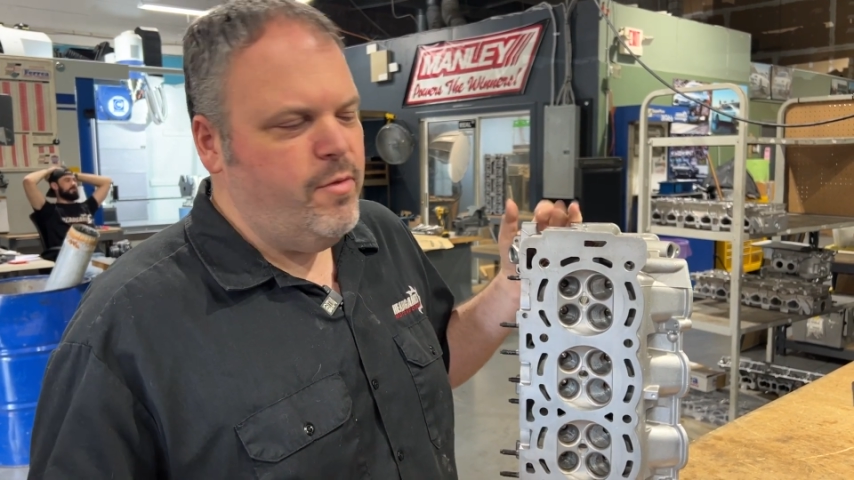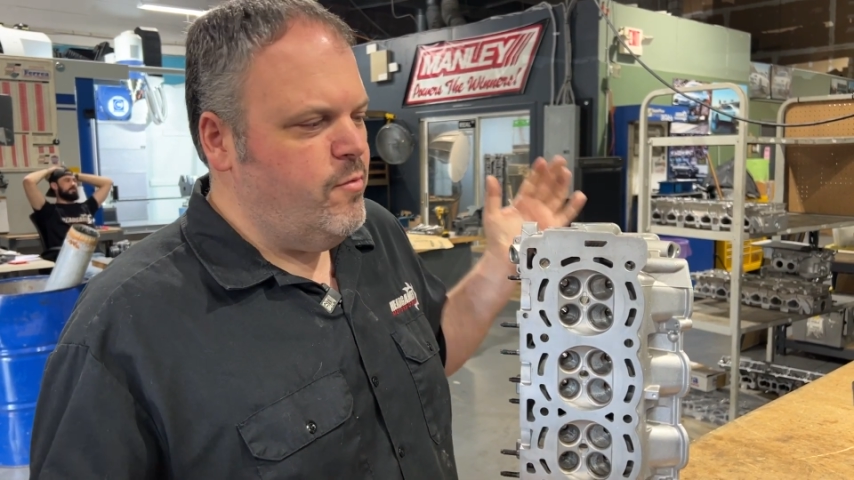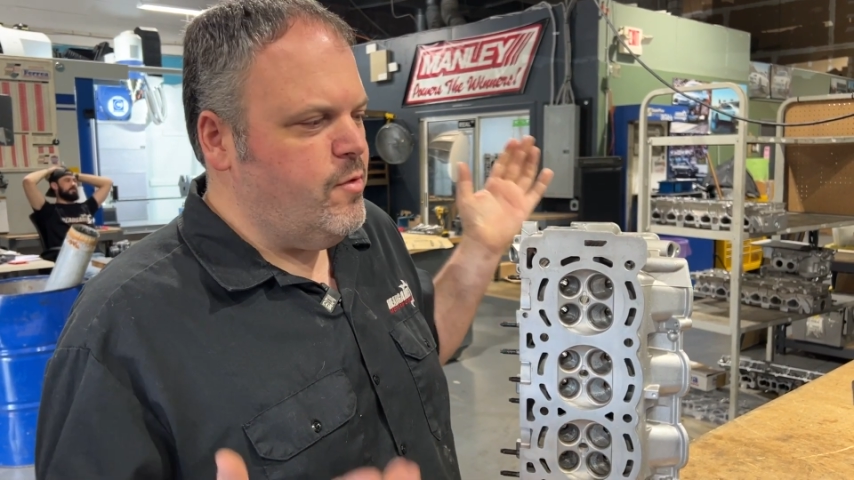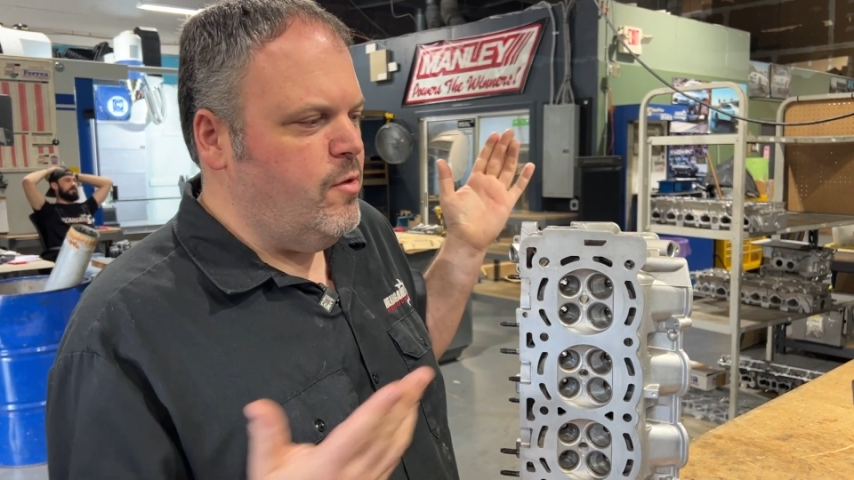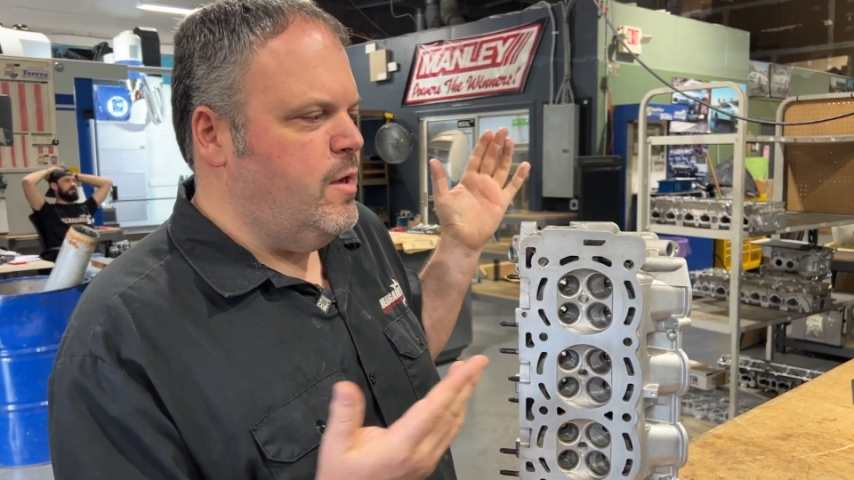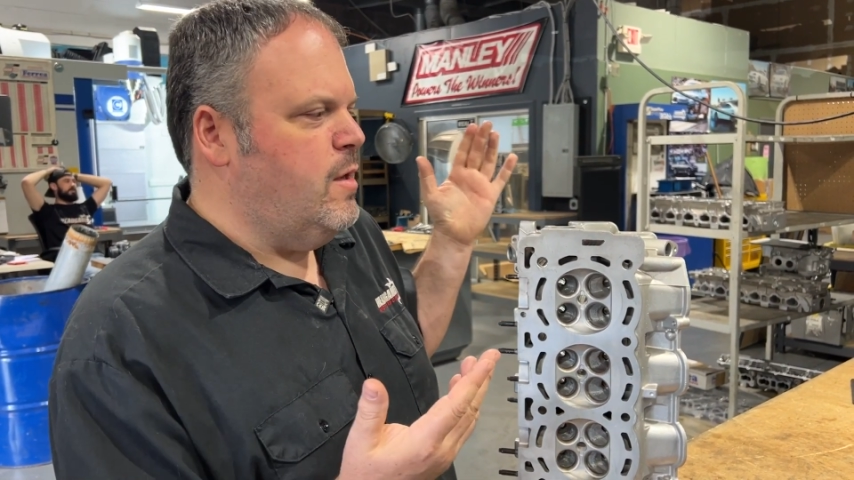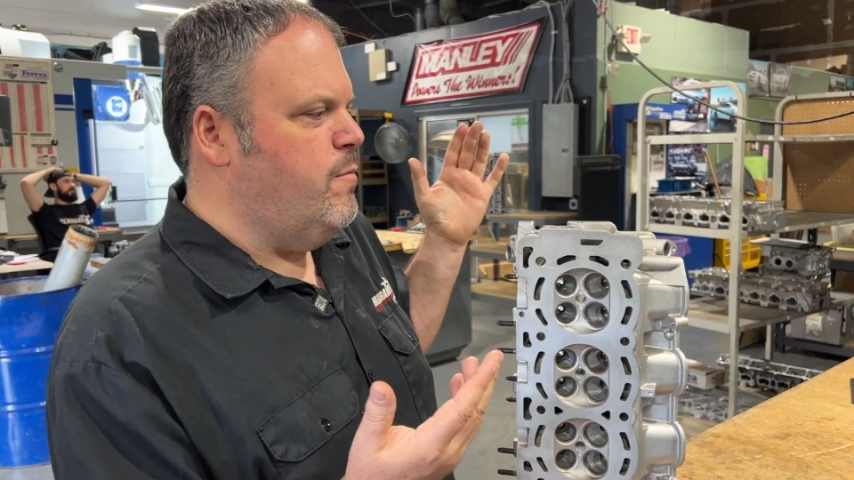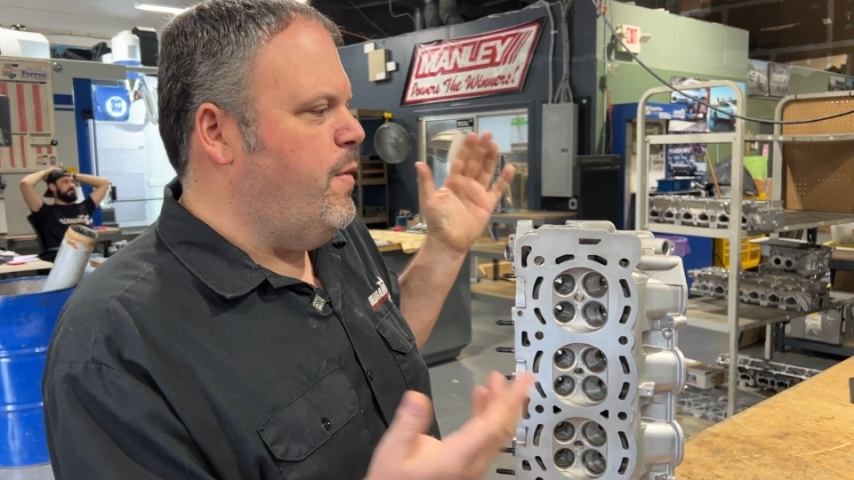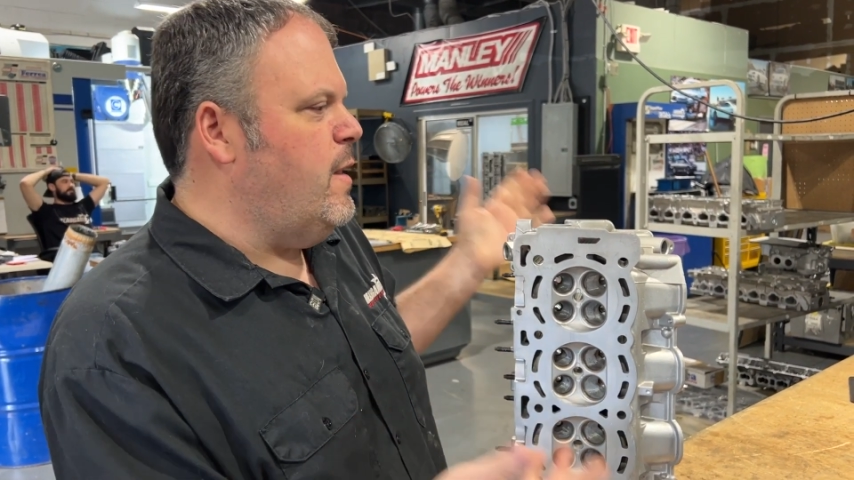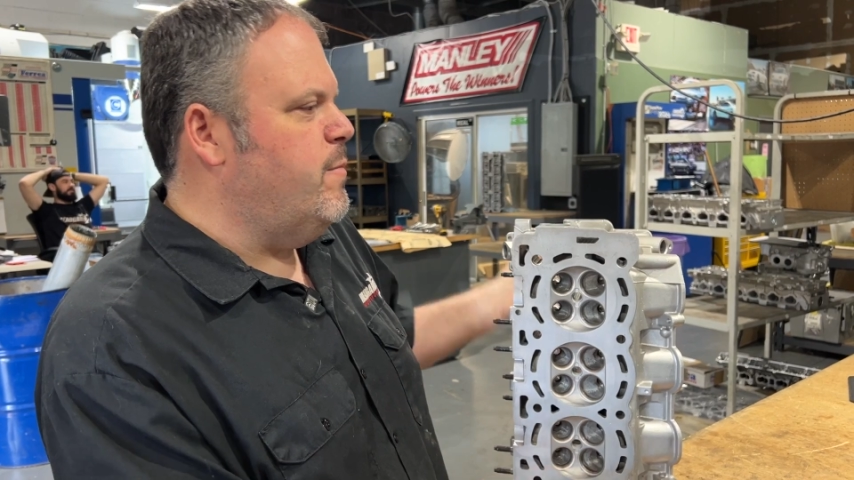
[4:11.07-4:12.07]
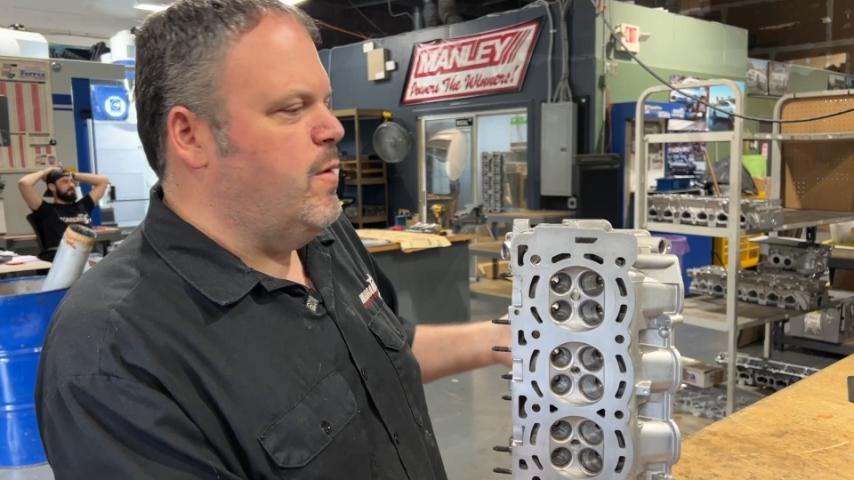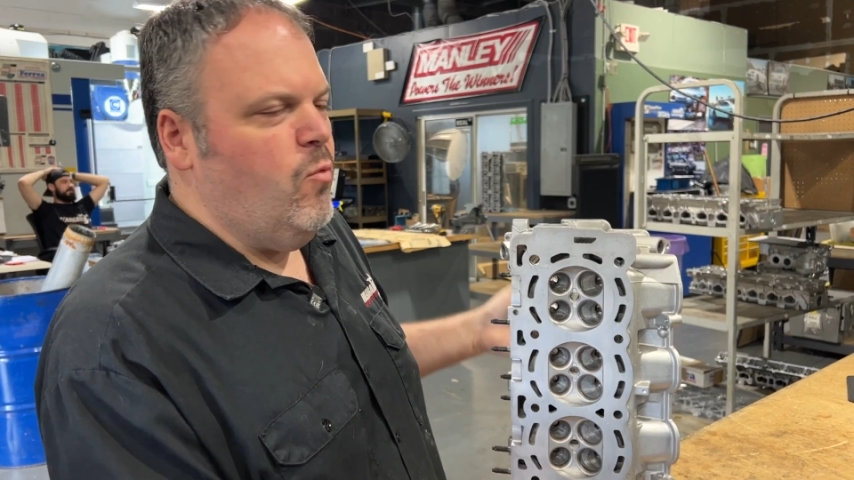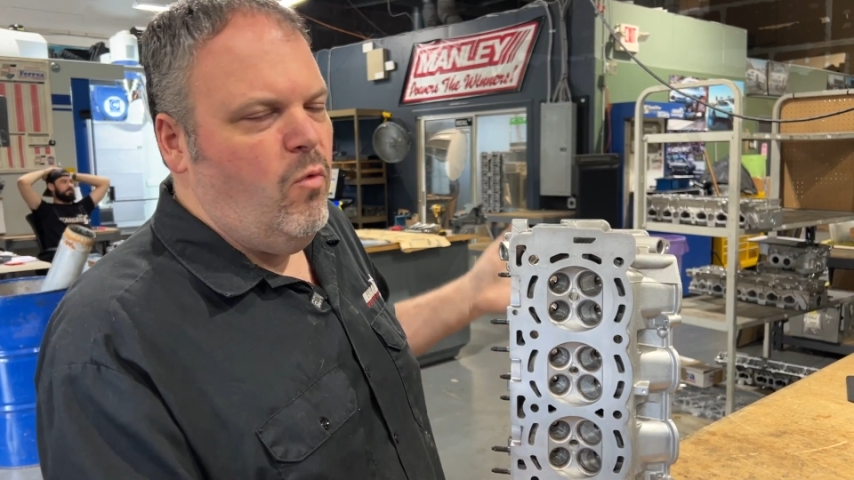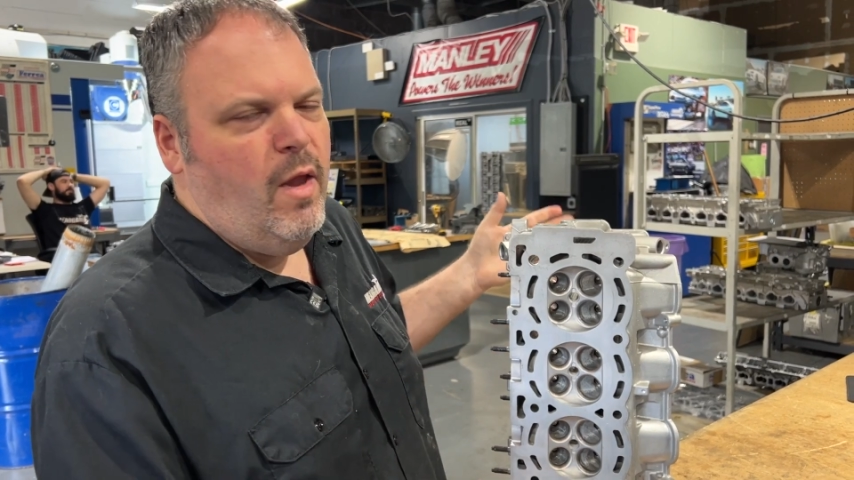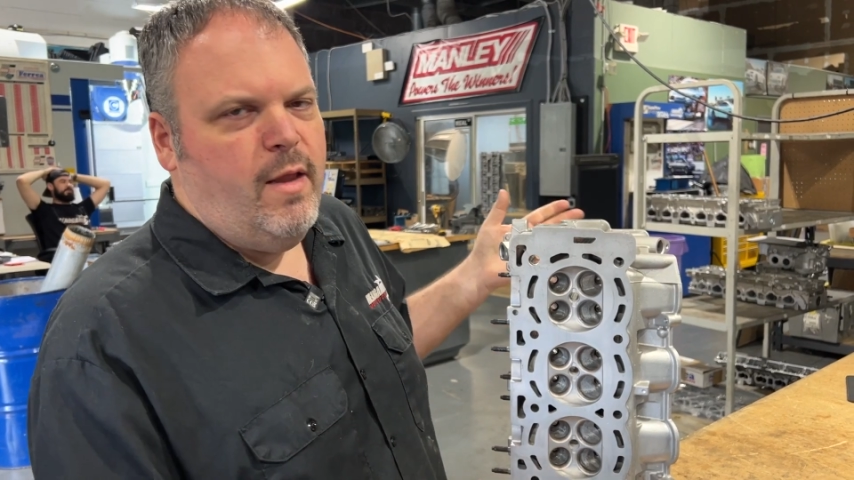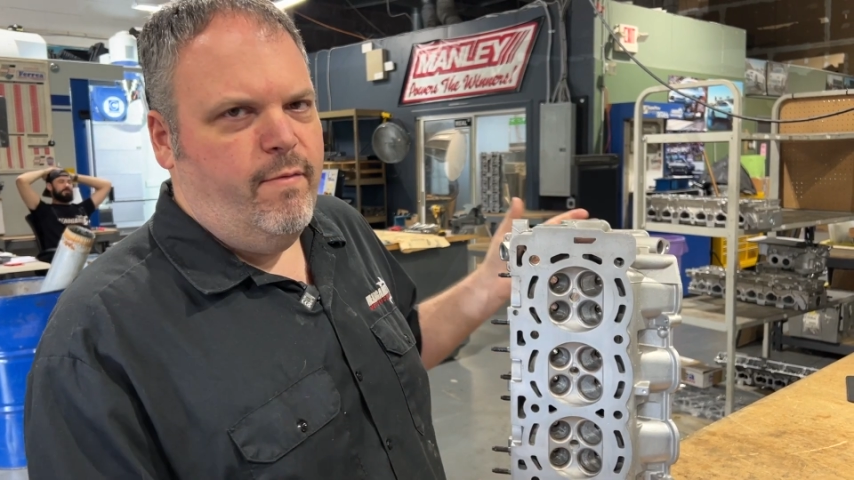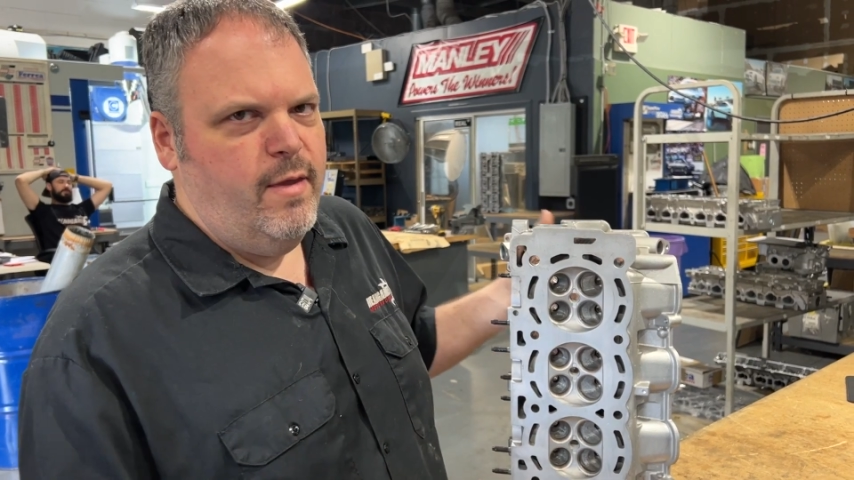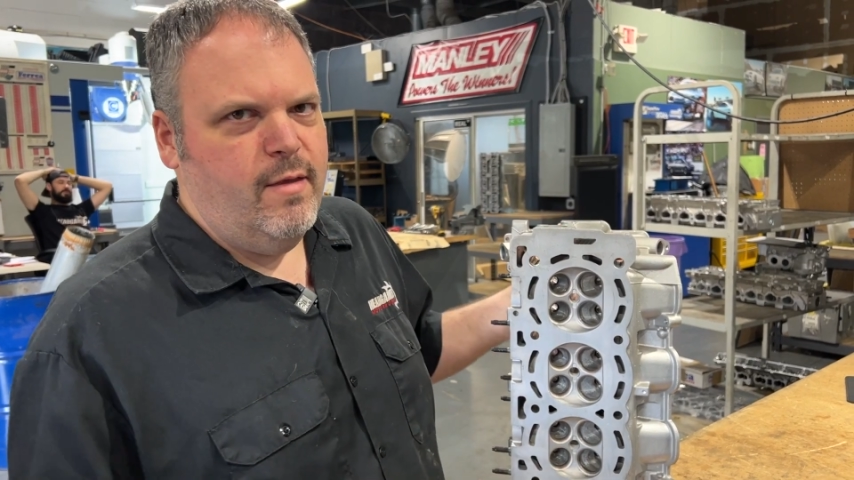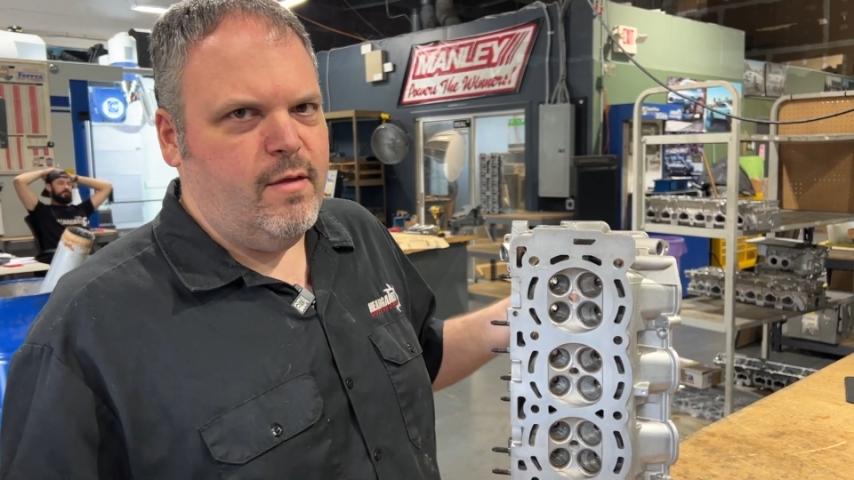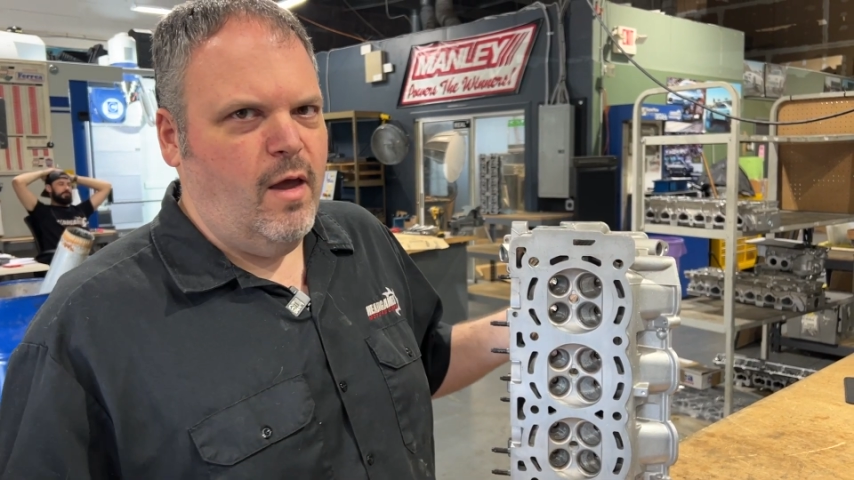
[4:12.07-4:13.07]
there's only going to probably be one of
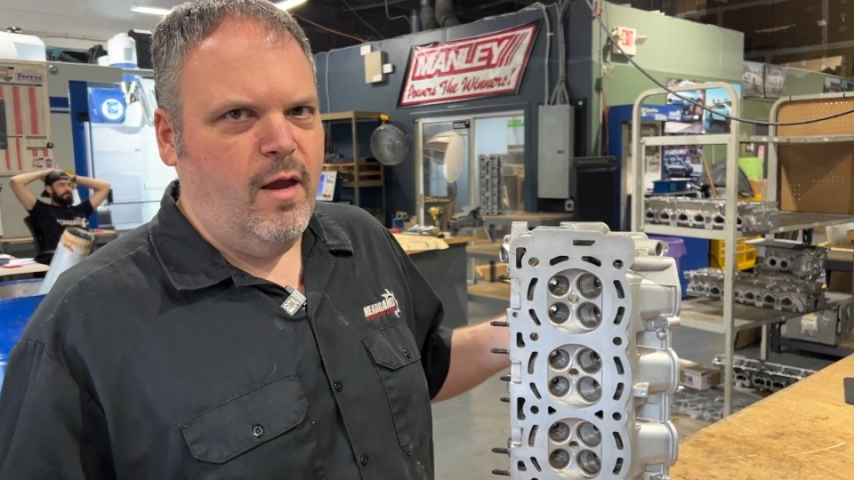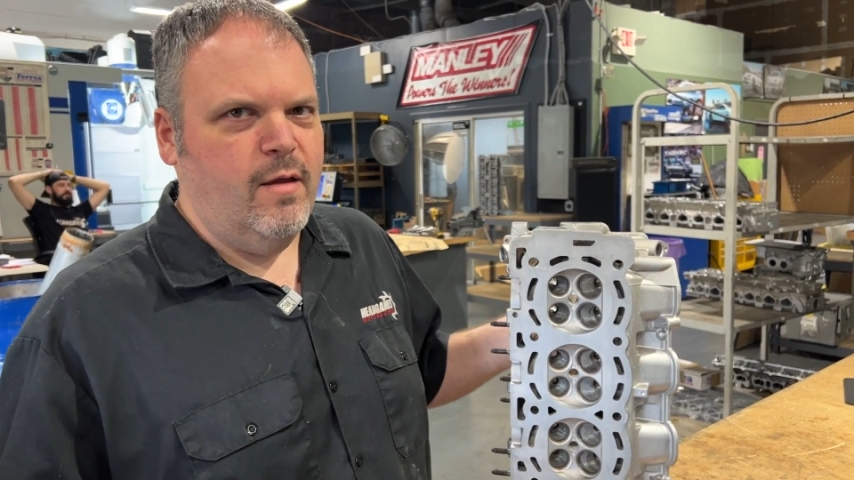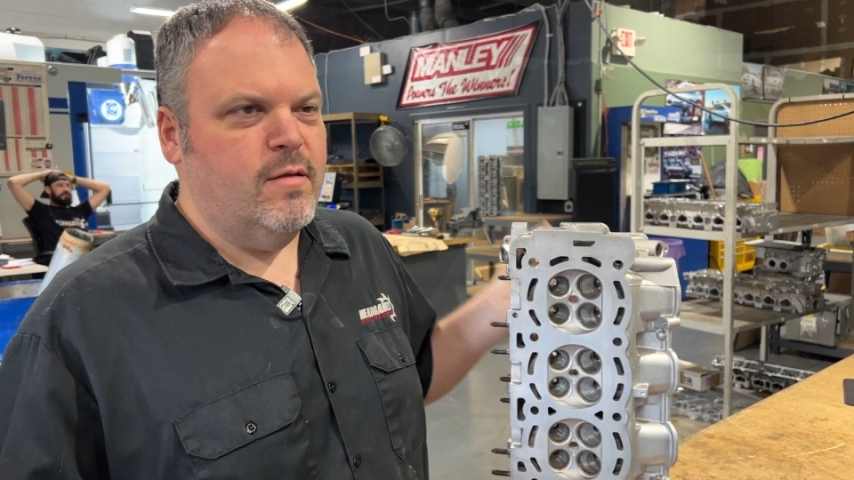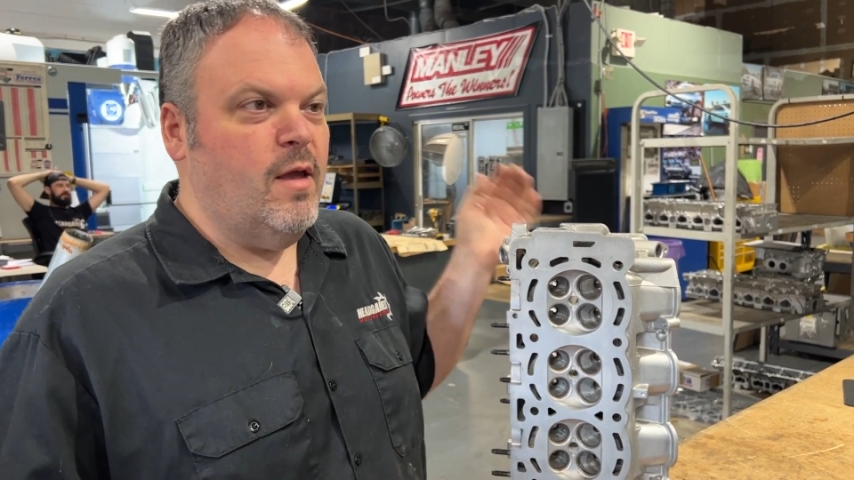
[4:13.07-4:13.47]
these guys